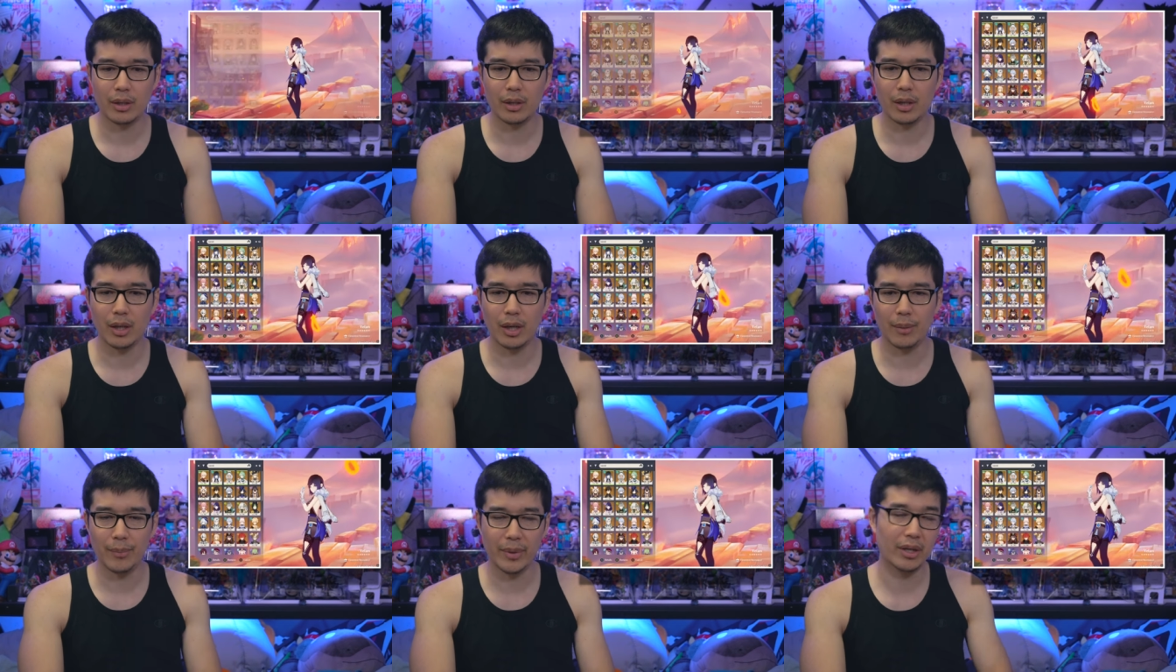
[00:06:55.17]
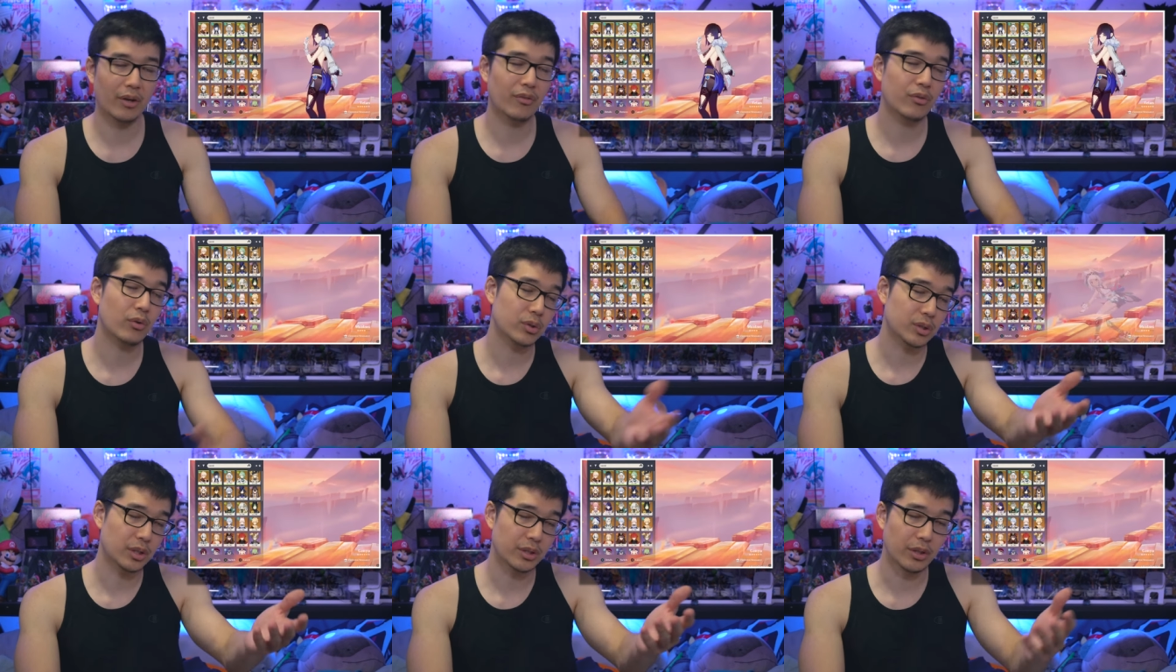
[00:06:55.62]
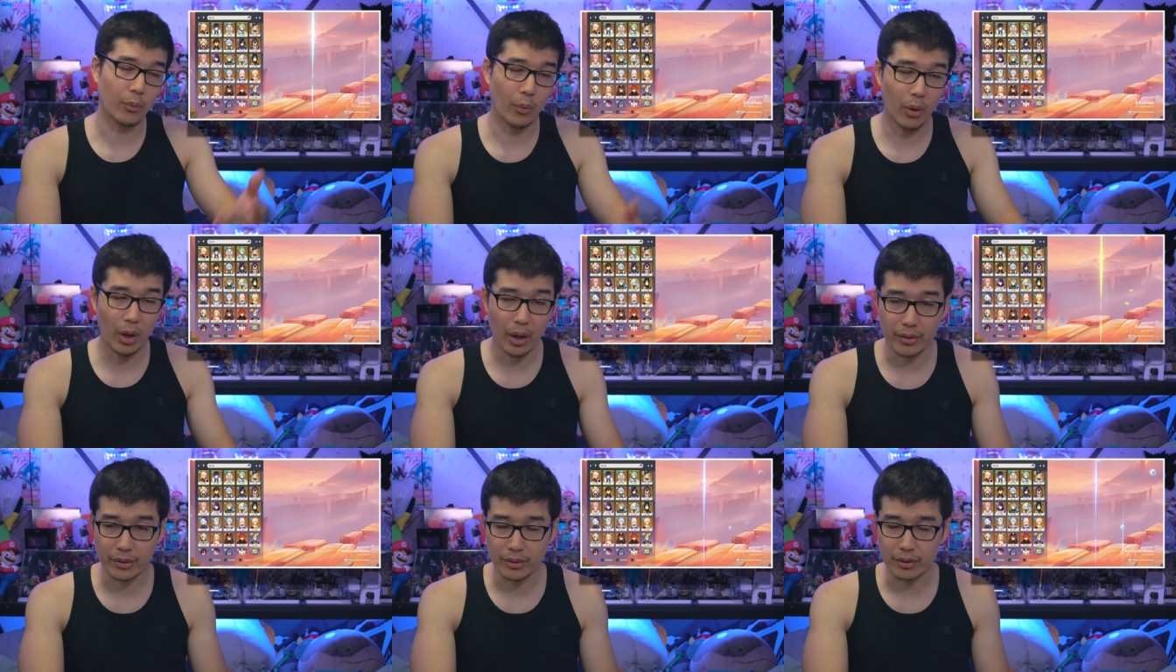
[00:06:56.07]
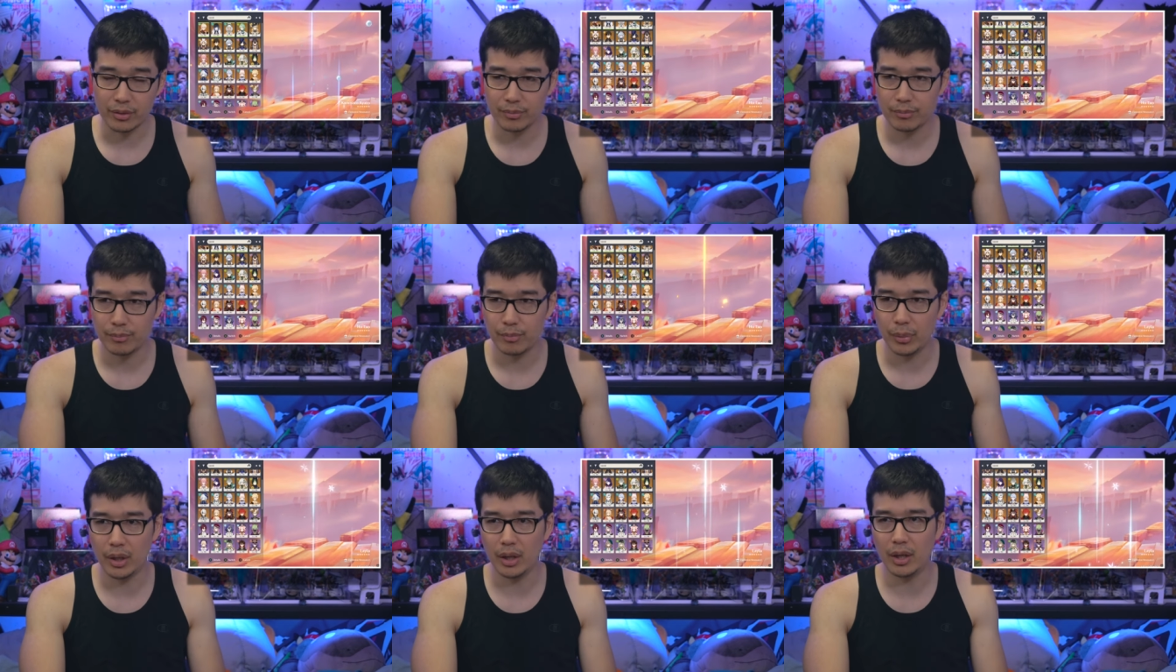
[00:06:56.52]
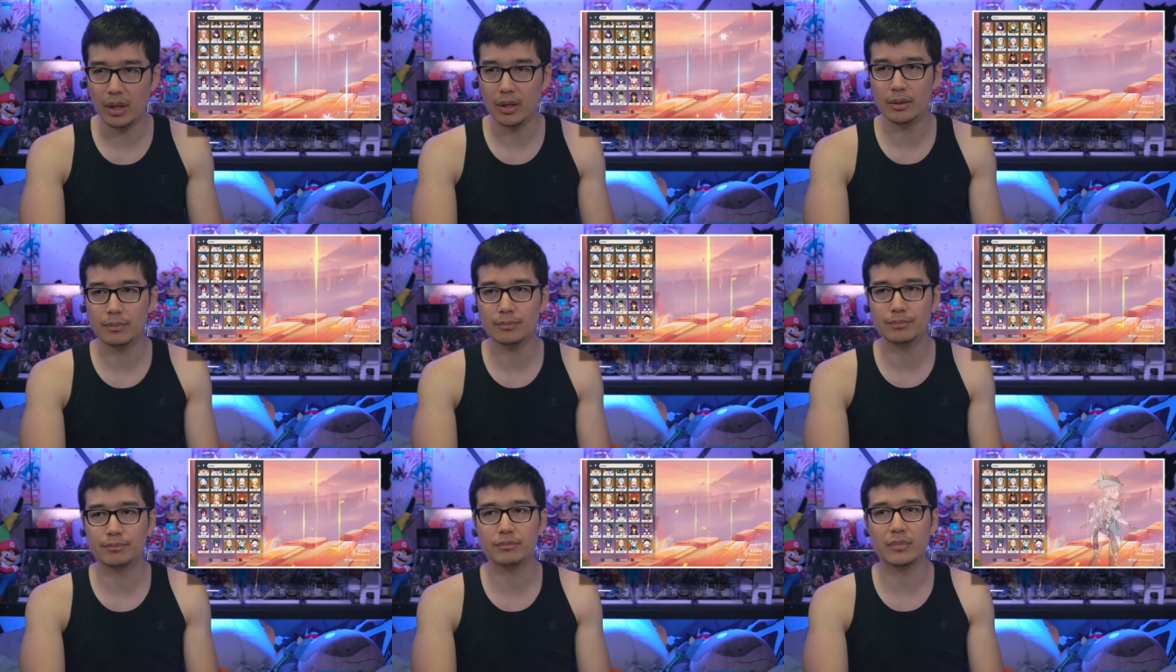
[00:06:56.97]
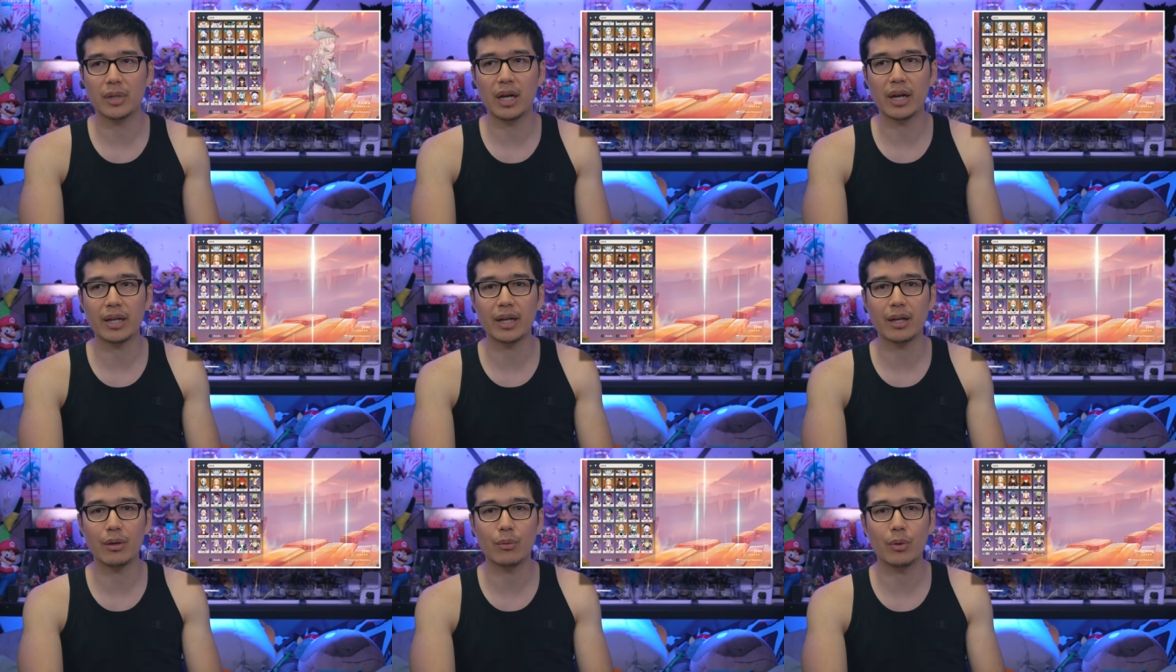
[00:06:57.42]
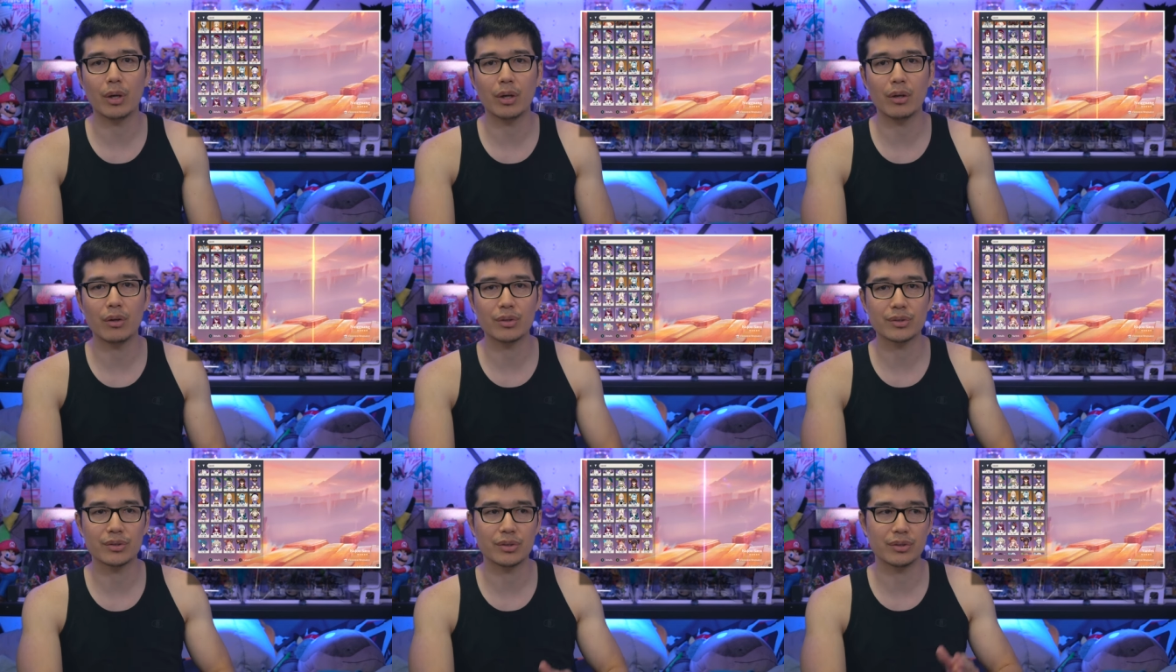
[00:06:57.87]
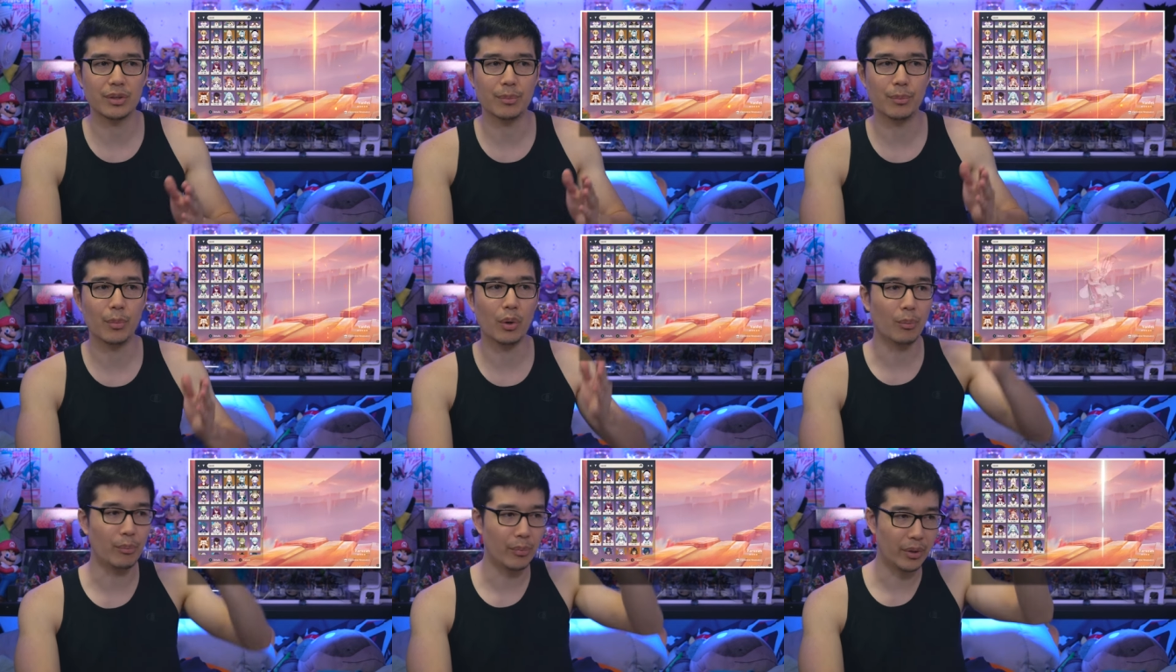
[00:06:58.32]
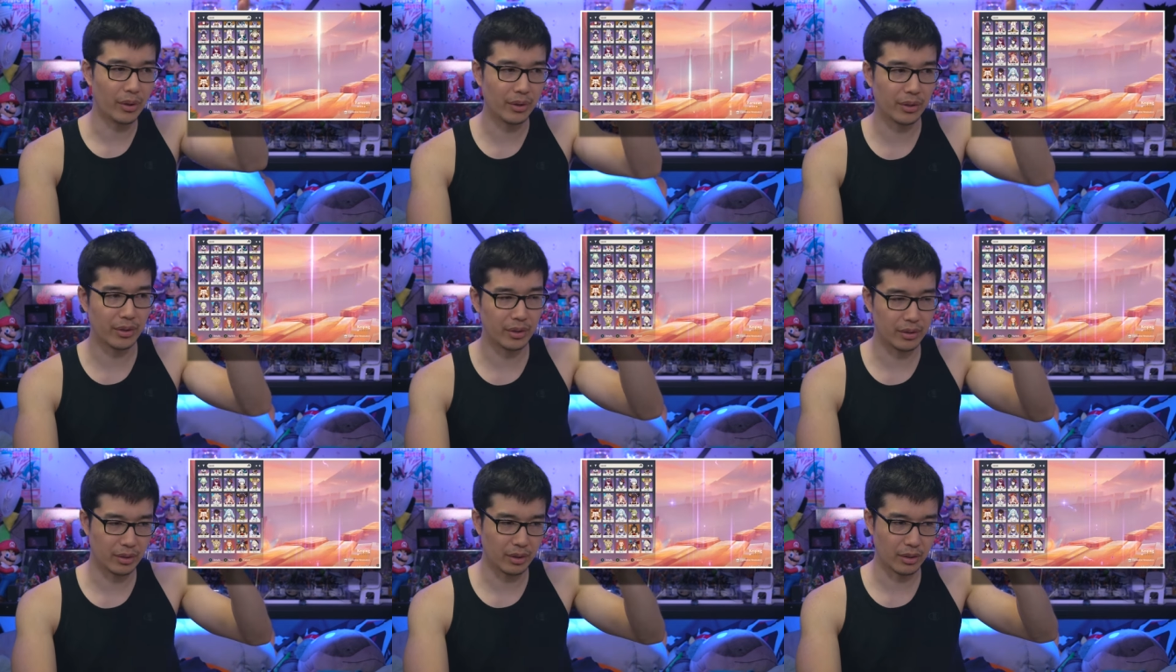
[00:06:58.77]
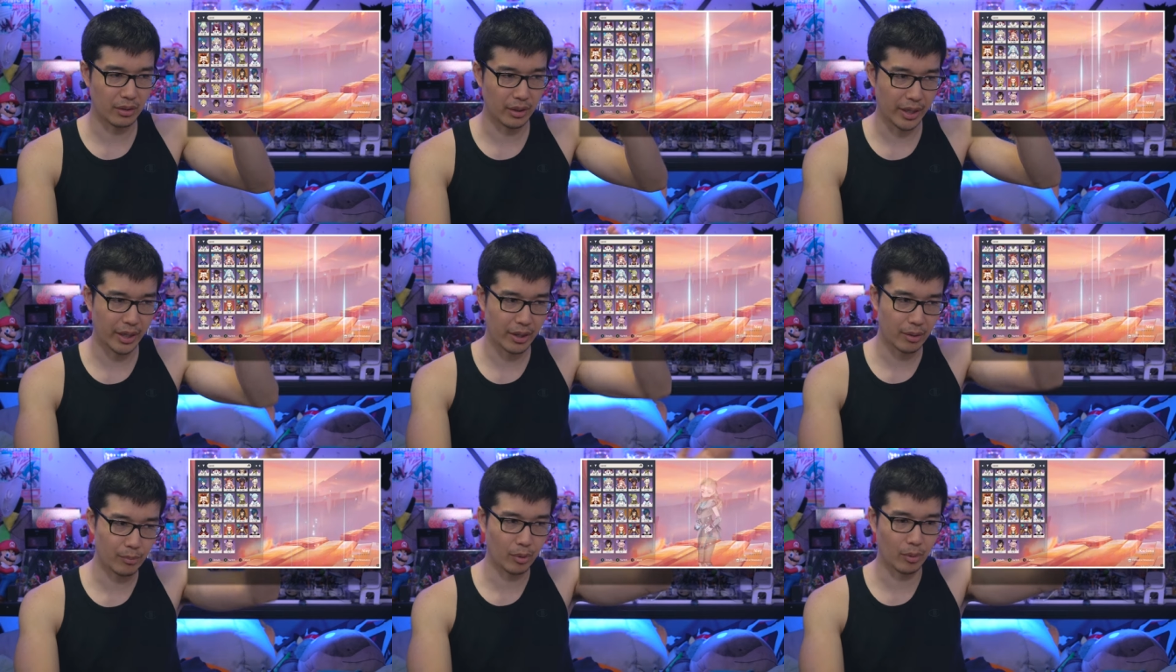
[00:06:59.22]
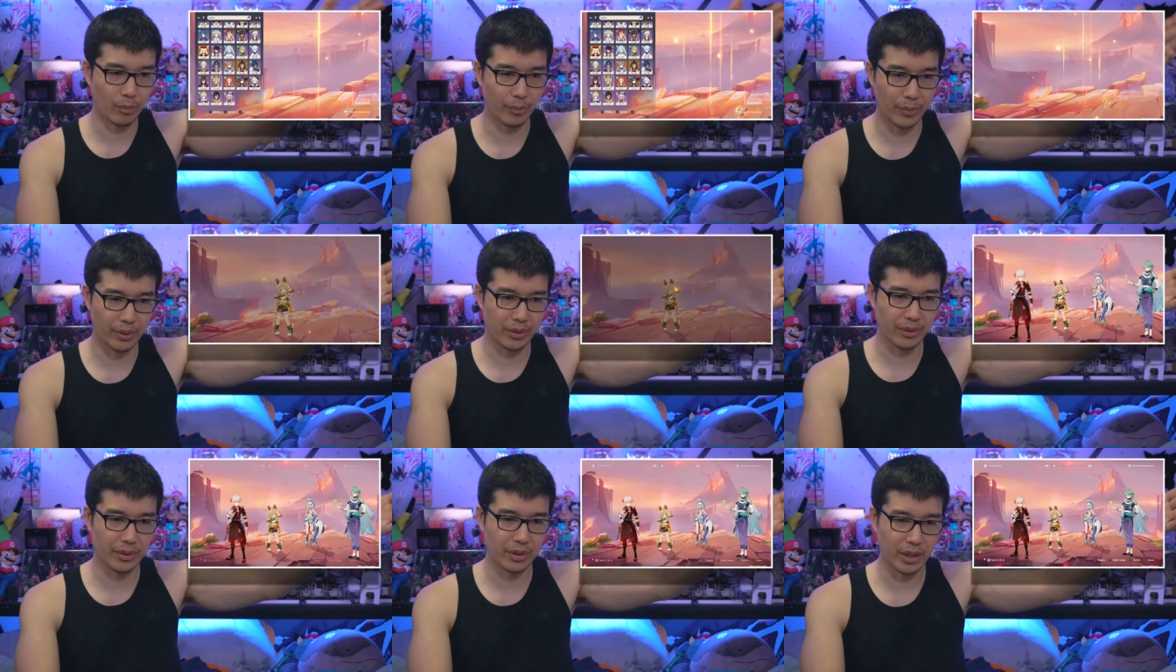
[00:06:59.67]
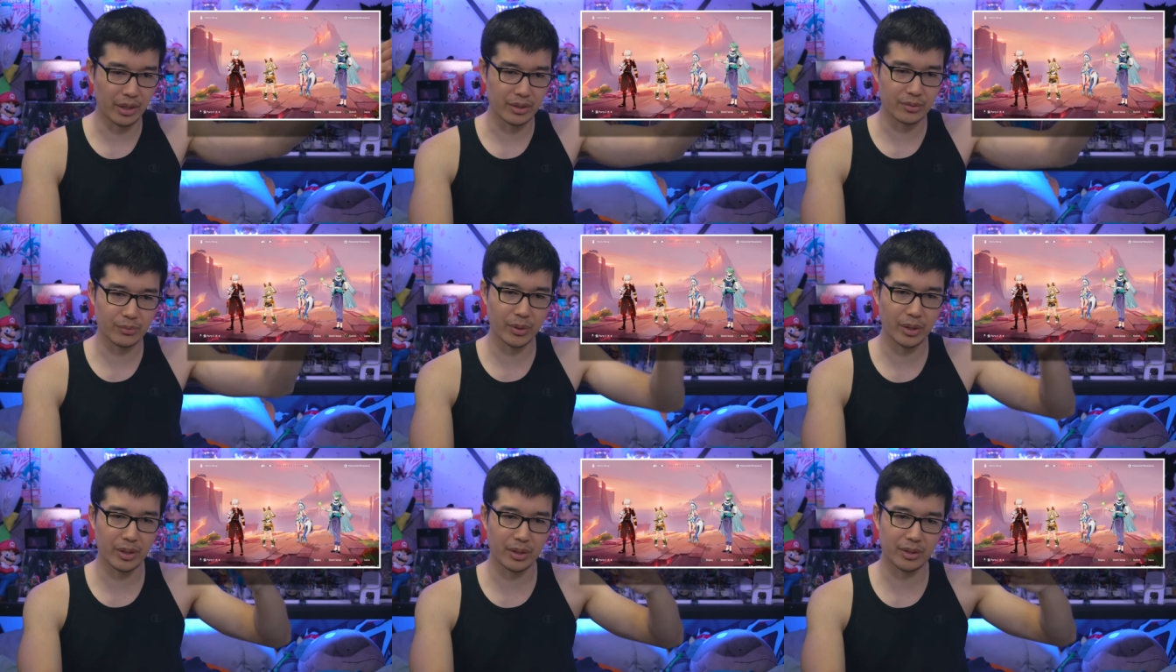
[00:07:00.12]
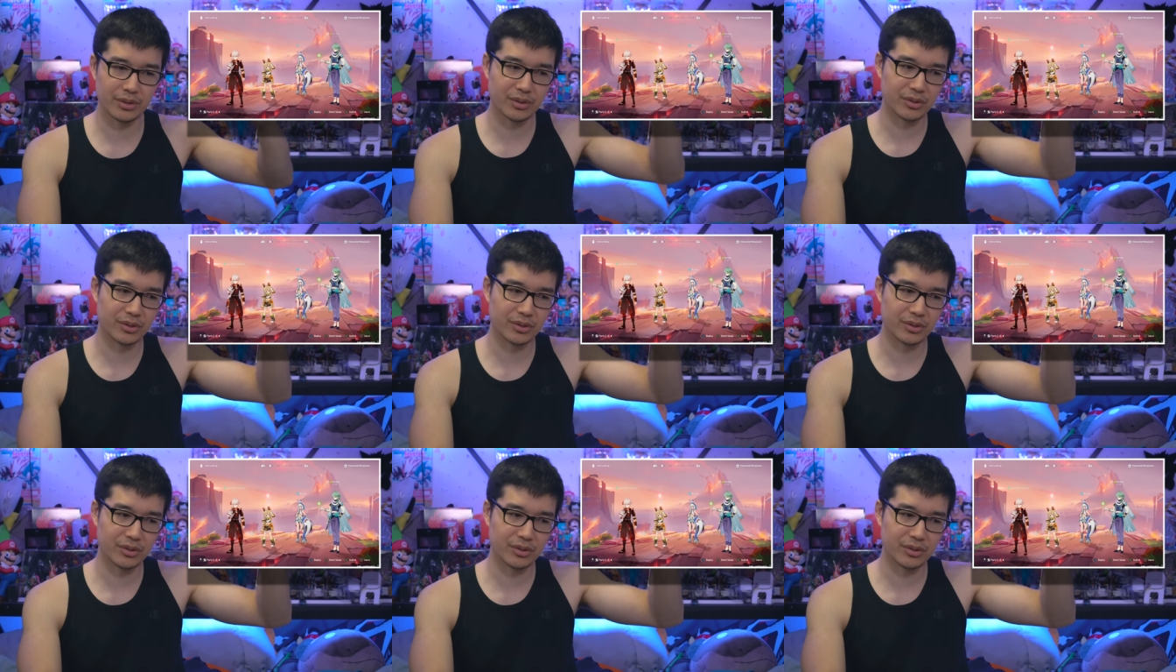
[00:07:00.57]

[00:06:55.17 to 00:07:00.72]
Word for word: um, and of course on the water, but I kind of want also the mobility, the air mobility as well.